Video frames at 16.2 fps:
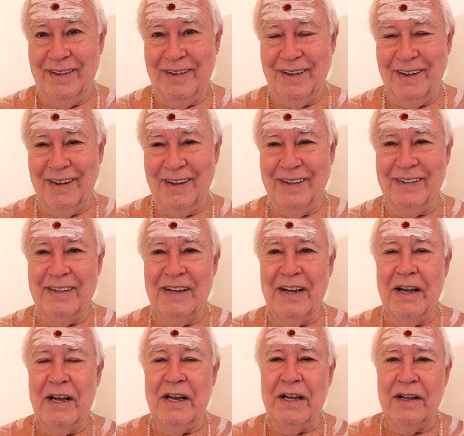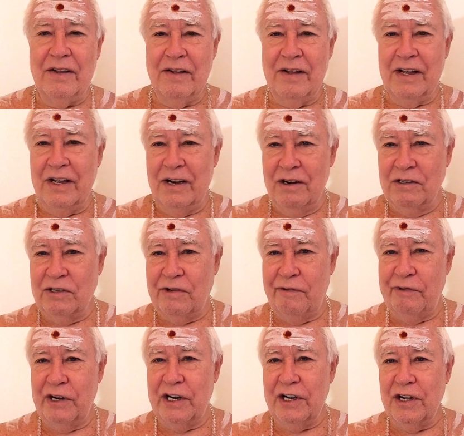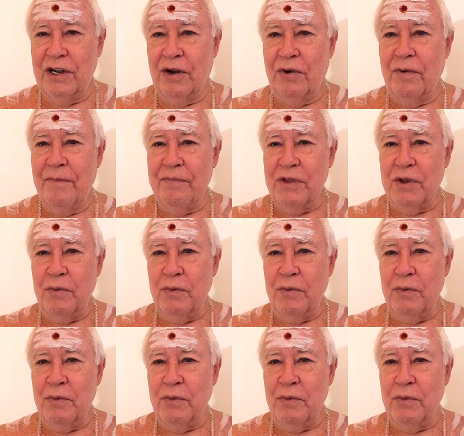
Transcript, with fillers: Huh? Here's a video